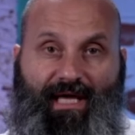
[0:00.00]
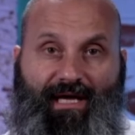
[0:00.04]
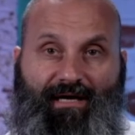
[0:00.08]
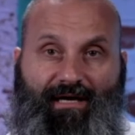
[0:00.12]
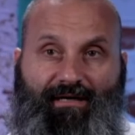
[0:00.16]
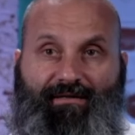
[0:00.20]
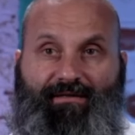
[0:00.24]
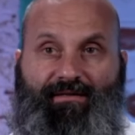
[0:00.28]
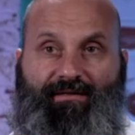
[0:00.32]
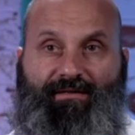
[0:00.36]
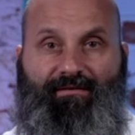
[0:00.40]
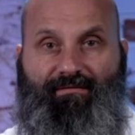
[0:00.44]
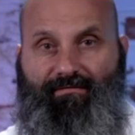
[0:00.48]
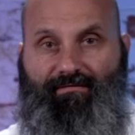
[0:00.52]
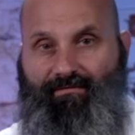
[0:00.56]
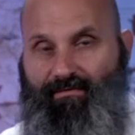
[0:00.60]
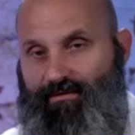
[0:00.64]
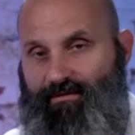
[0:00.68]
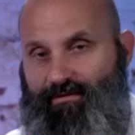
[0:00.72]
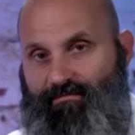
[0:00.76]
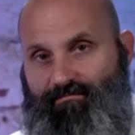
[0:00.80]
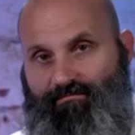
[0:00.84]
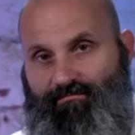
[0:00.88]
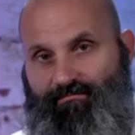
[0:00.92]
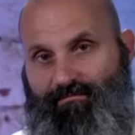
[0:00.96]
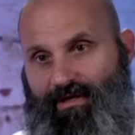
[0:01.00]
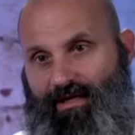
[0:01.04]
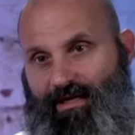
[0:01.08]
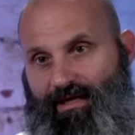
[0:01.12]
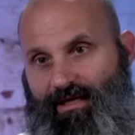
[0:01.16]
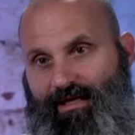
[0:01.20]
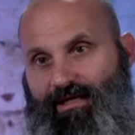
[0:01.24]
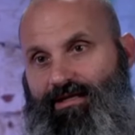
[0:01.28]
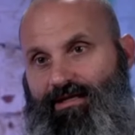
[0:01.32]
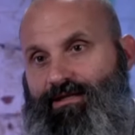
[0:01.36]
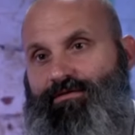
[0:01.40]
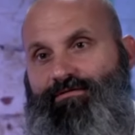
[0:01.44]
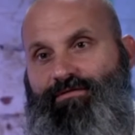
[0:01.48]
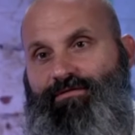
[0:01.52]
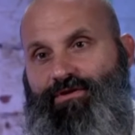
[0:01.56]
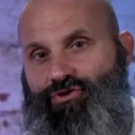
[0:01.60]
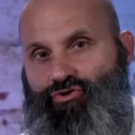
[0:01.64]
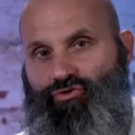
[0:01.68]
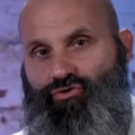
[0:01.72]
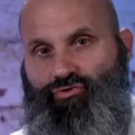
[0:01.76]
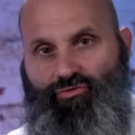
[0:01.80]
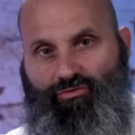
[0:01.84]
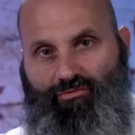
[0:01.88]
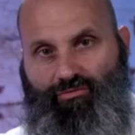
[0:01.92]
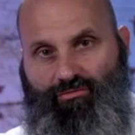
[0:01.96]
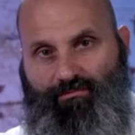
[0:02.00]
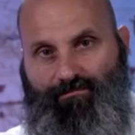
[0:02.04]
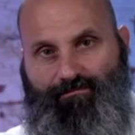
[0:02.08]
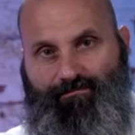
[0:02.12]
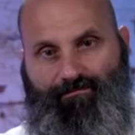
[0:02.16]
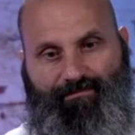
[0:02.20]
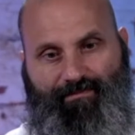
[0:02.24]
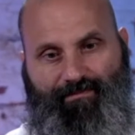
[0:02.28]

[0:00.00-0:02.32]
out individual